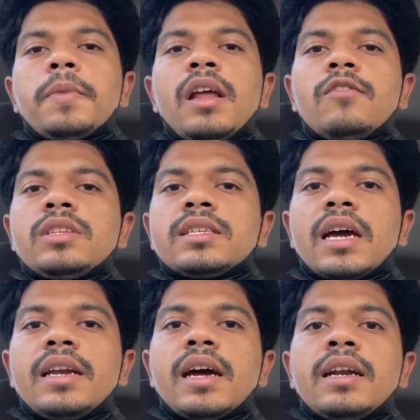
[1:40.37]
people have this
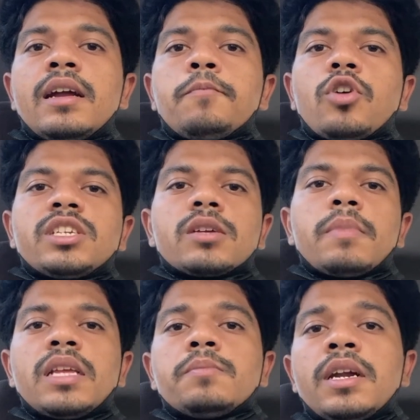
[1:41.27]
idea that
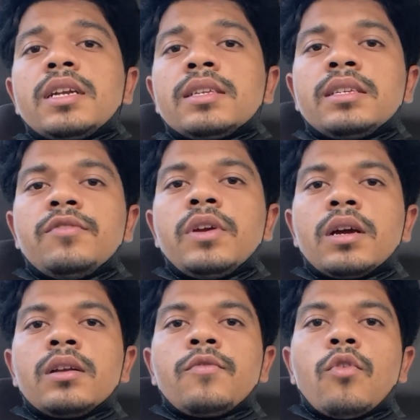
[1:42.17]
project management is
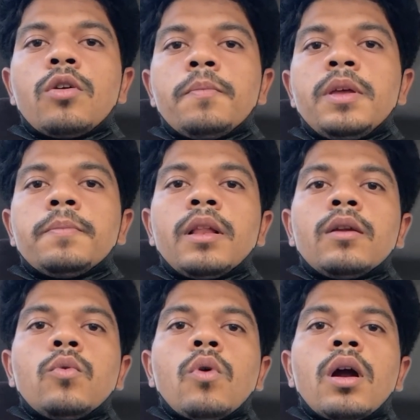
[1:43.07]
difficult for
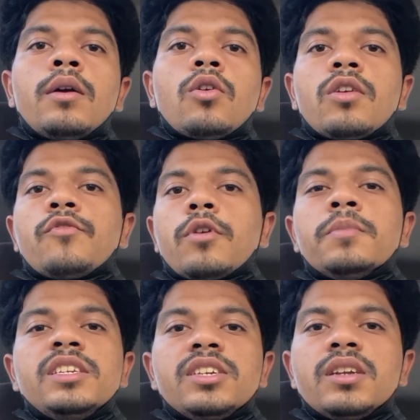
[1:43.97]
people who are not
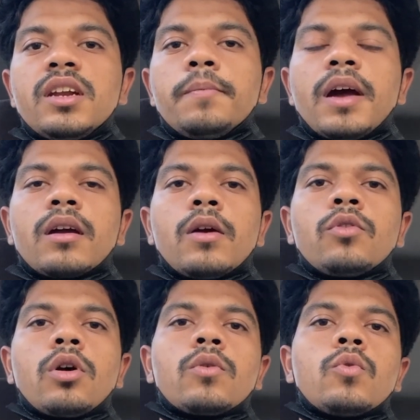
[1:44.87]
from engineering
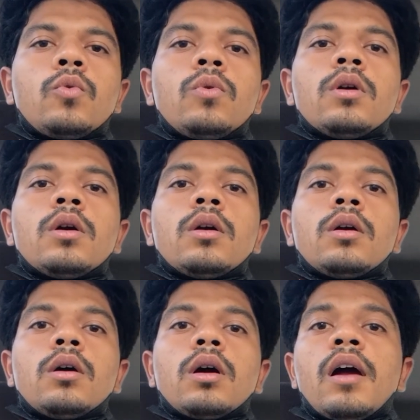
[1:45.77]
background or who
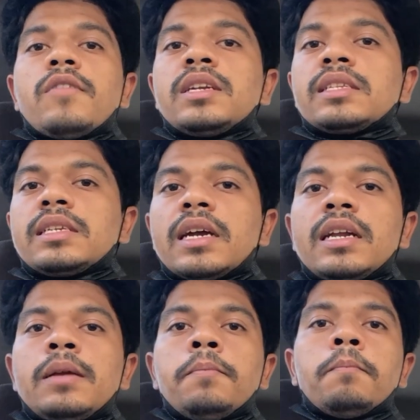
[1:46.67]
haven't
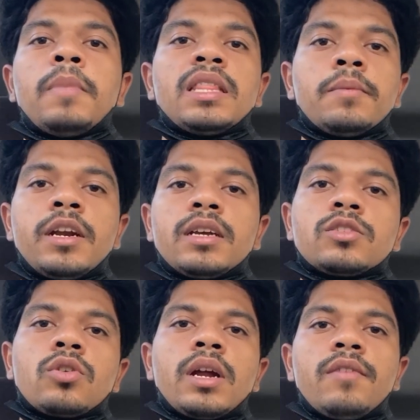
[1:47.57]
studied
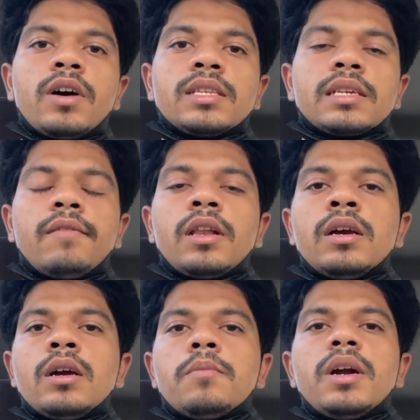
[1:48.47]
mathematics on advanced level,
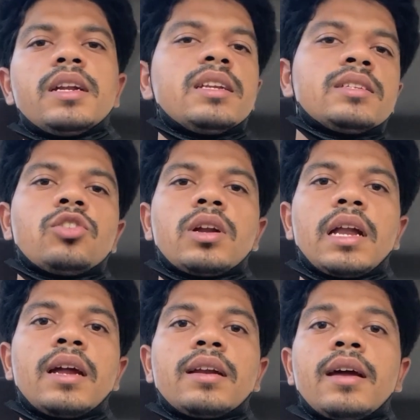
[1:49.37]
but it is
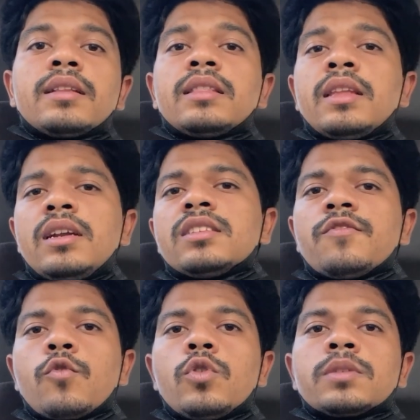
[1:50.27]
not like that. There is
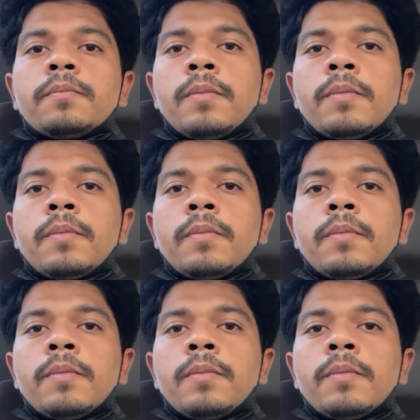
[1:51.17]
of course